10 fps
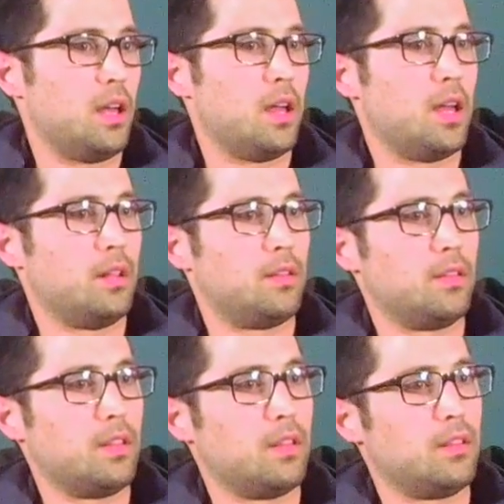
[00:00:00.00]

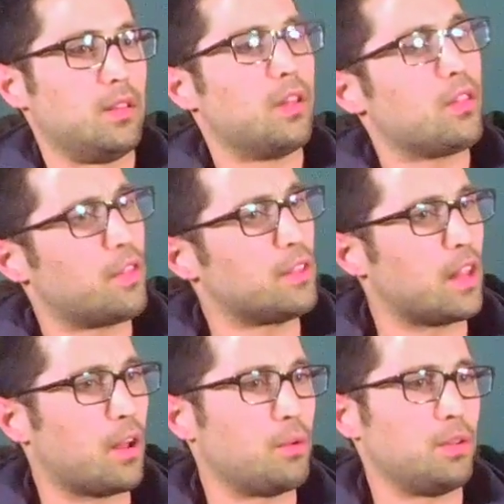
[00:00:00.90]
And the, the other thing
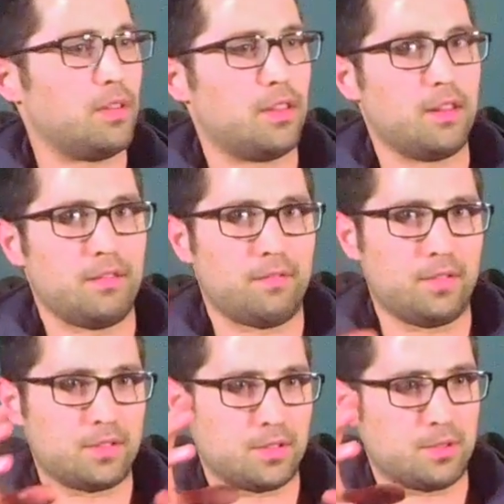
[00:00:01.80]
that I would, if
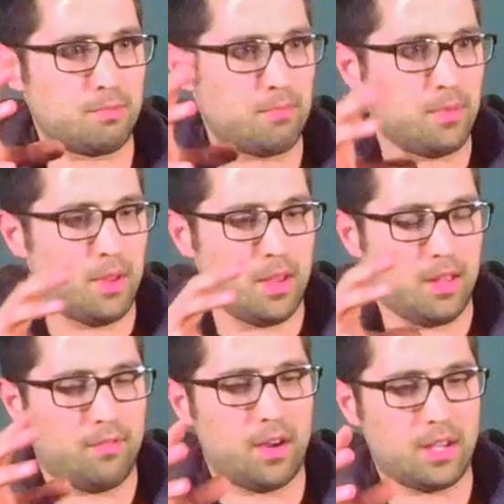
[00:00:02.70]
this is
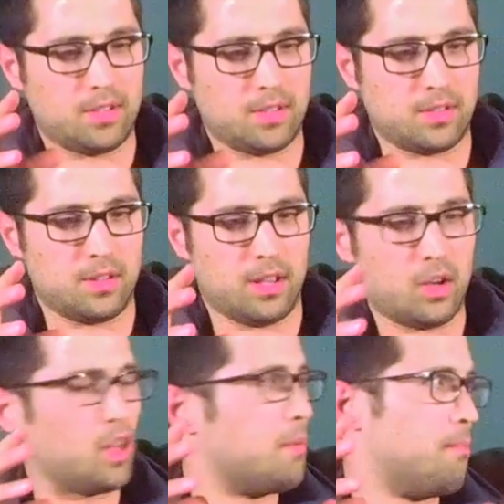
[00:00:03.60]
advice, is I
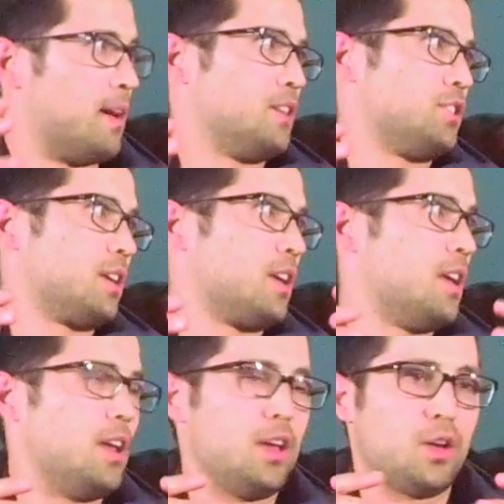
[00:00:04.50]
call it magic.
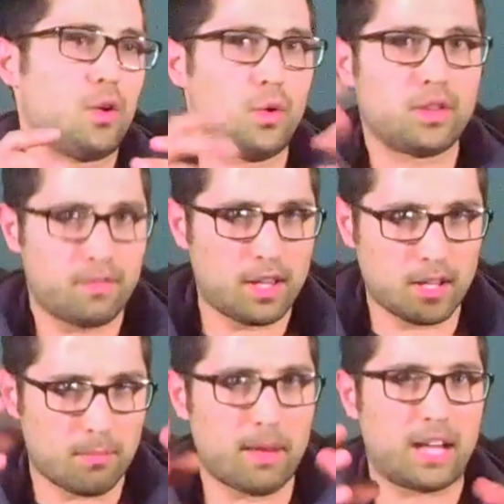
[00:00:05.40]
Mm-hmm. Cultivate
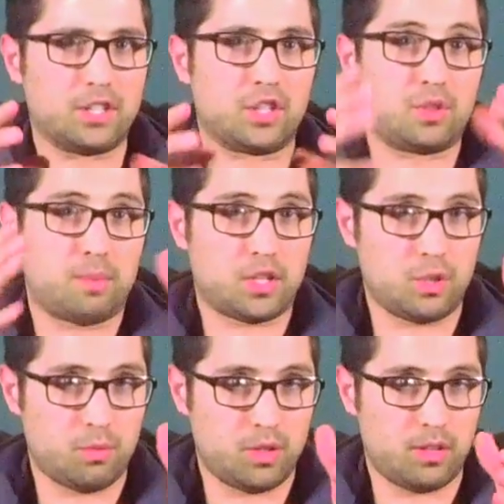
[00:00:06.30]
your magic,
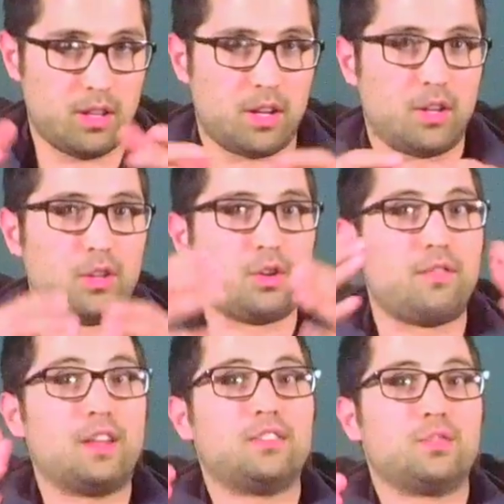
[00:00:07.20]
especially when you're young. Your
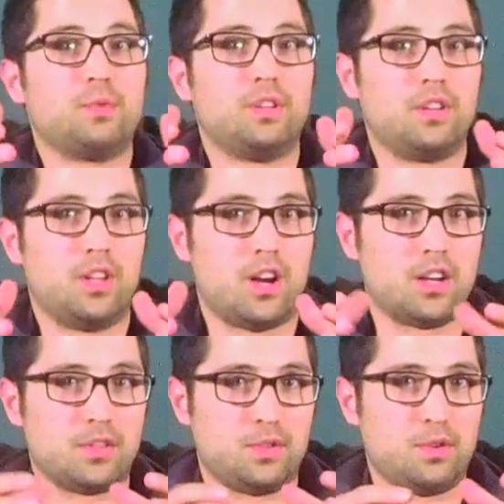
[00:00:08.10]
advantage when you're
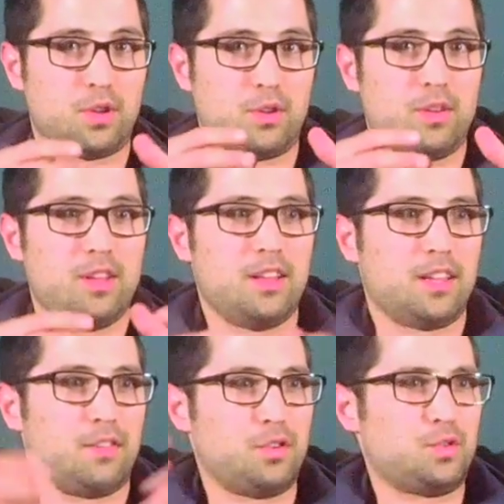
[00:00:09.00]
young is you can,
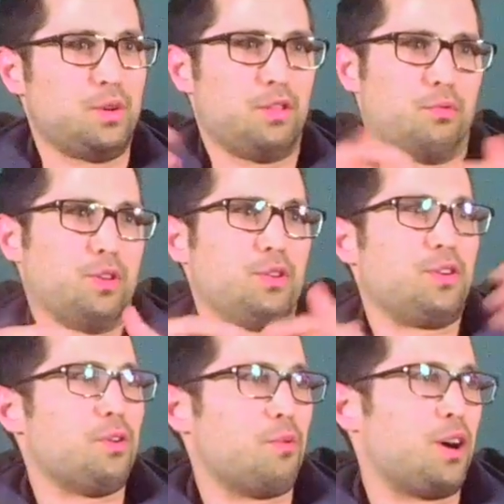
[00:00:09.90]
like if you're 23, you
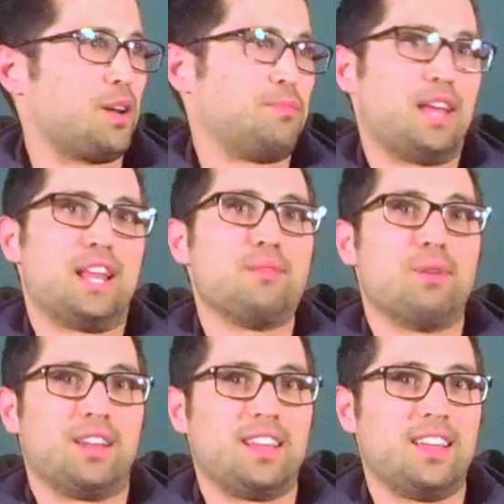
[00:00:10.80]
can go walk up to
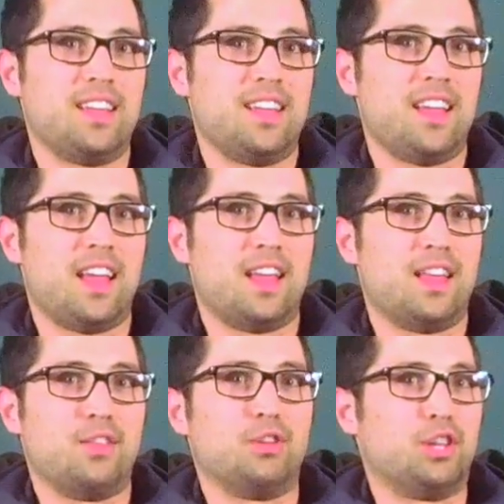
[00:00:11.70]
anybody and,
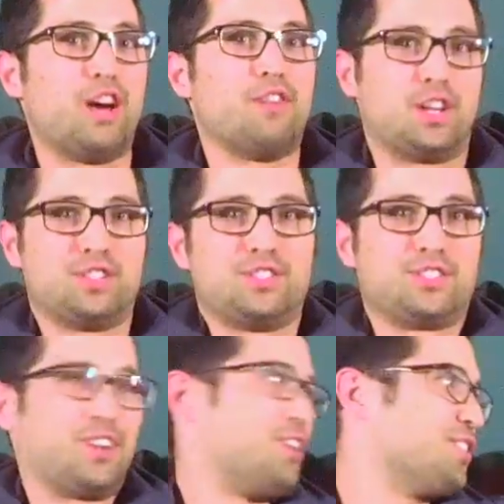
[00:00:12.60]
and they'll love it because
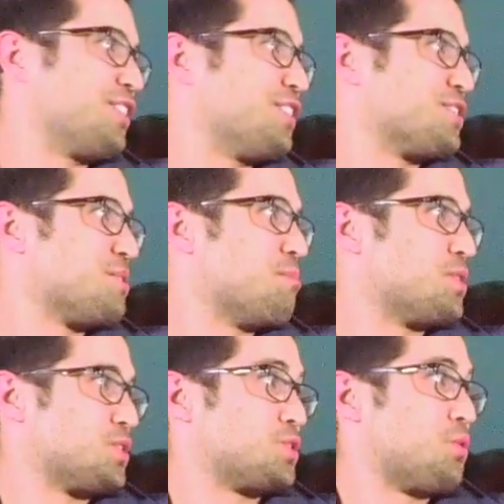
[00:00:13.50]
it's like, oh, look at this
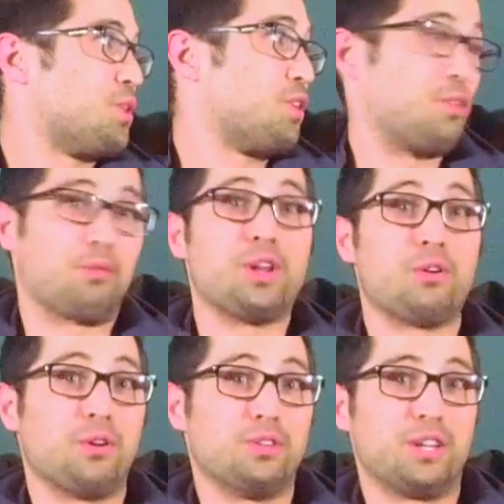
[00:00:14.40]
ambitious 23
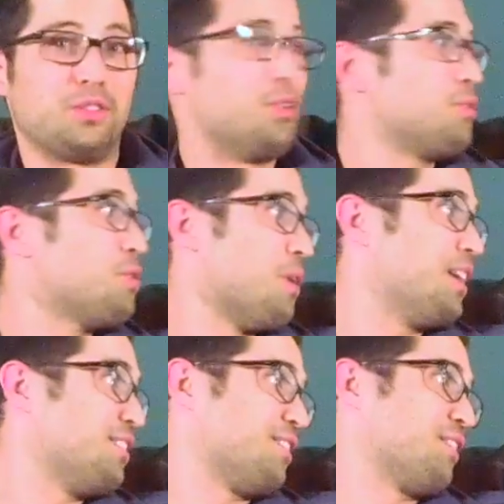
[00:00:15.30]
year old. Like, yeah. they'll do
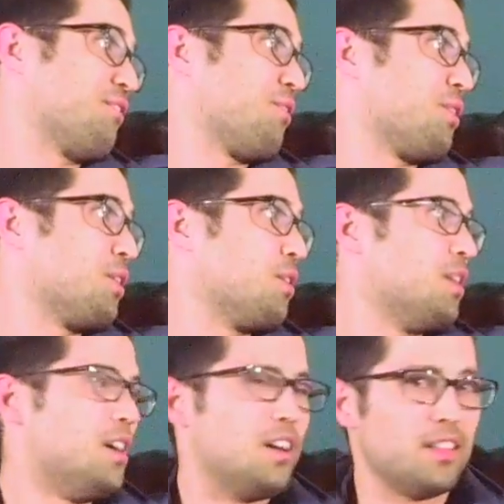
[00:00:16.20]
anything for you.
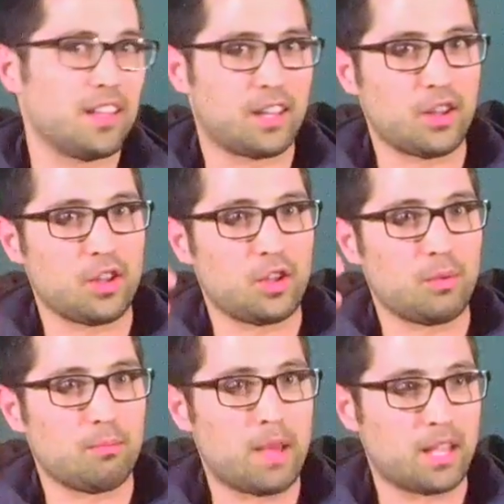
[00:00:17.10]
Right. Like,
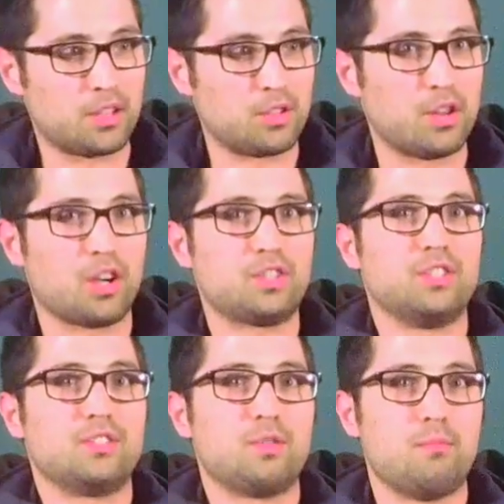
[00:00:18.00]
make
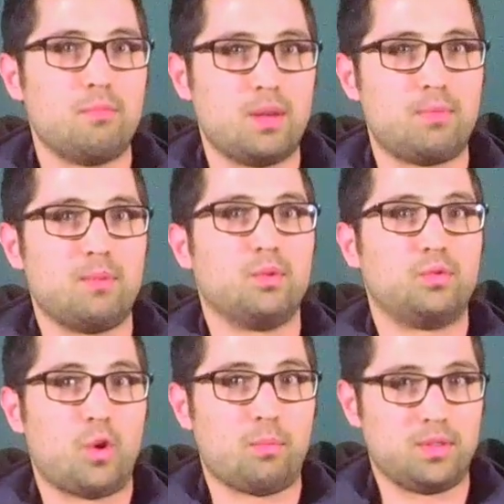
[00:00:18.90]
introductions, meet people.
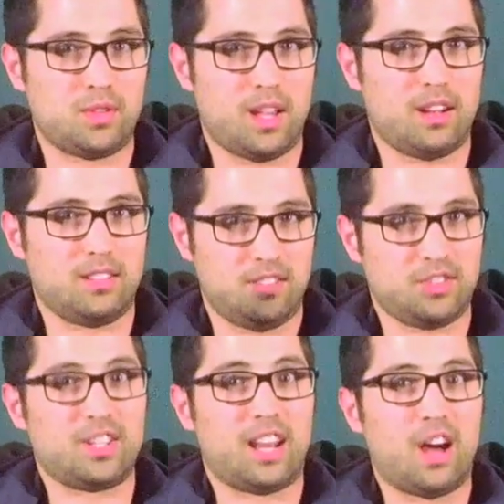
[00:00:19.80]
Don't be scared to
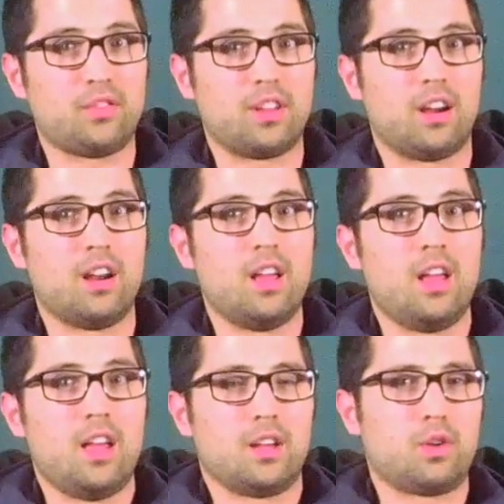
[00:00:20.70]
just get out there.
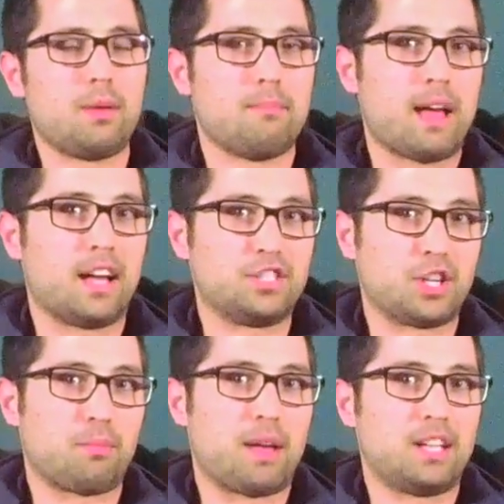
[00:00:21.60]
Create
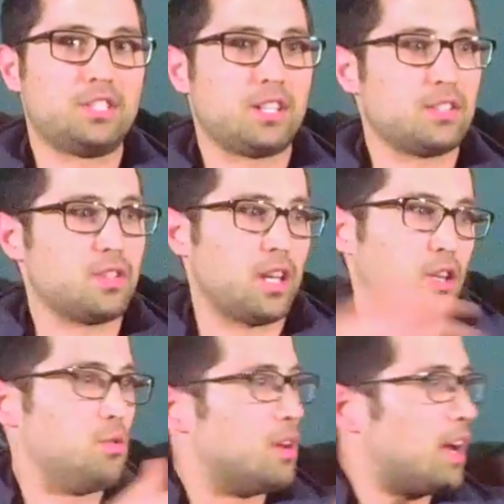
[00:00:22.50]
magic. Magic is like
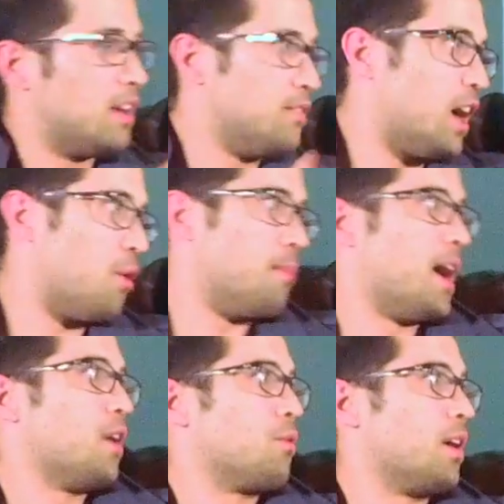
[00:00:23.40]
you and I have now
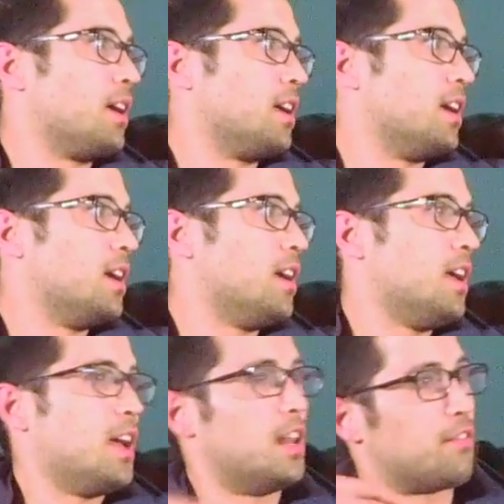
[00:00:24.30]
met, right?
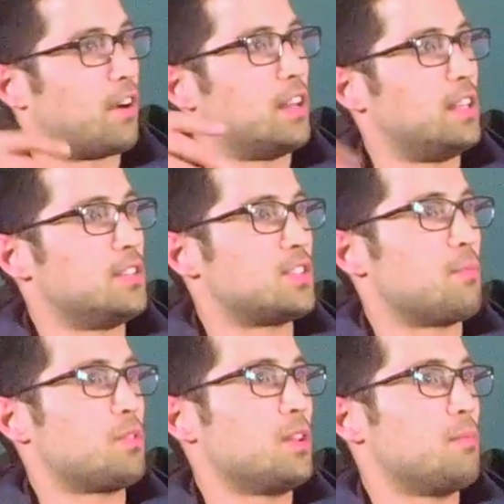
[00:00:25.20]
Mm-hmm. And if I need
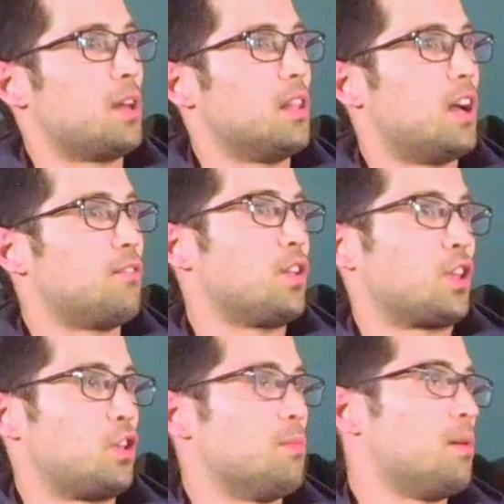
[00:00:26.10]
something in my life,
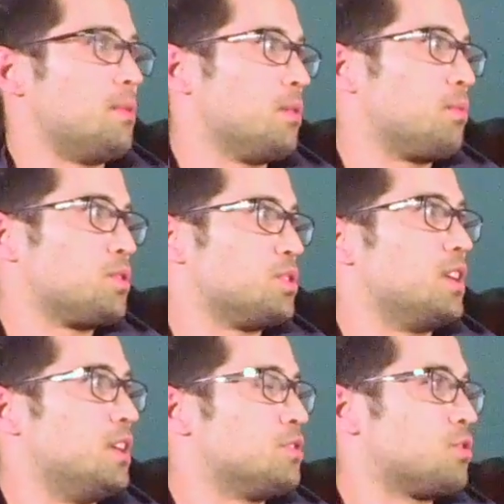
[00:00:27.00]
like you might be the person
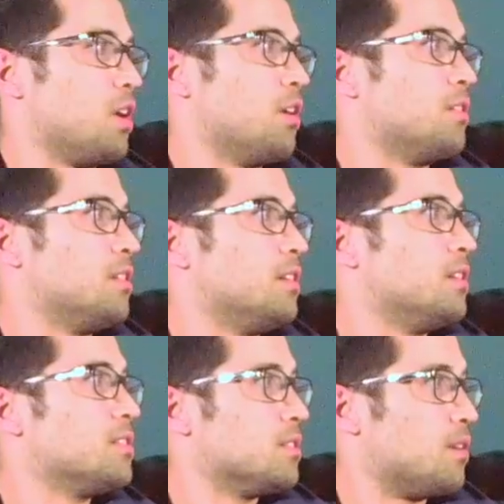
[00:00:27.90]
to intro. You
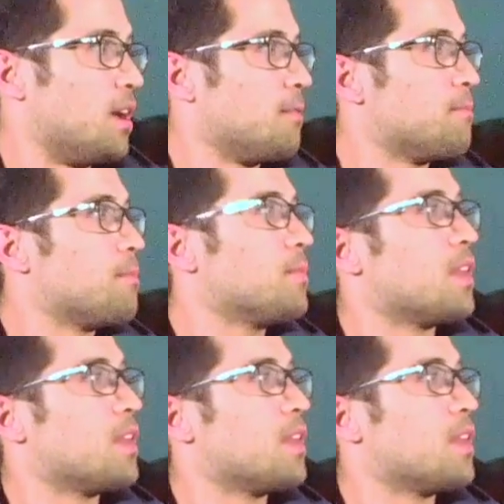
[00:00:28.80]
can call right?